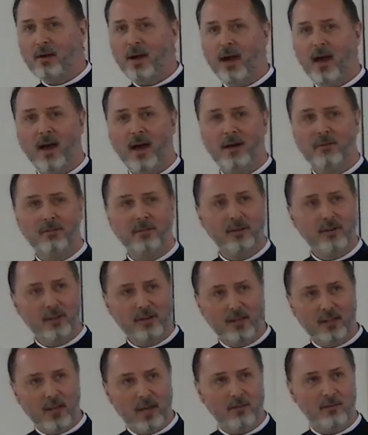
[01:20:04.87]
have
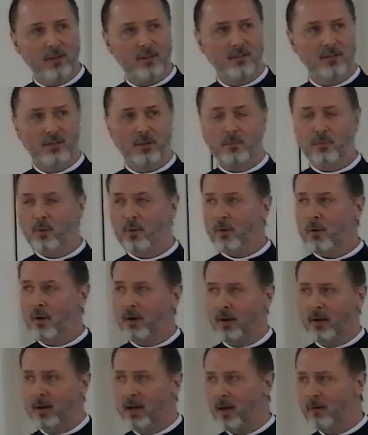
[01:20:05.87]
Give it to the poor
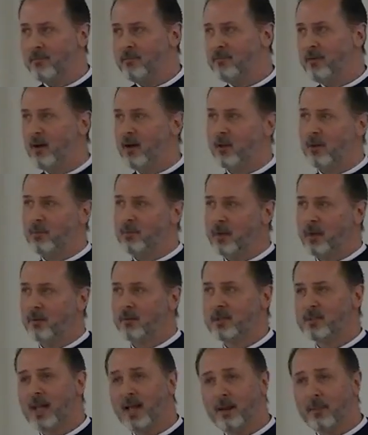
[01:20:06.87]
and come follow me.
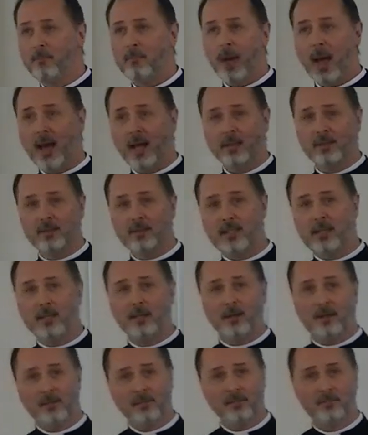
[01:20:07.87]
Was that a bad
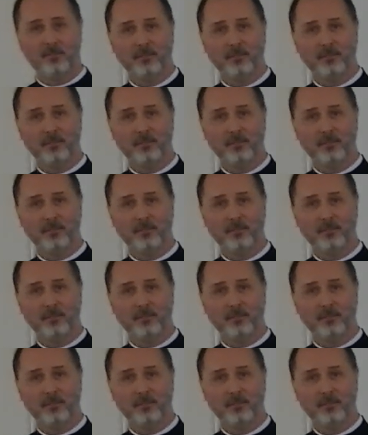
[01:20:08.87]
deal?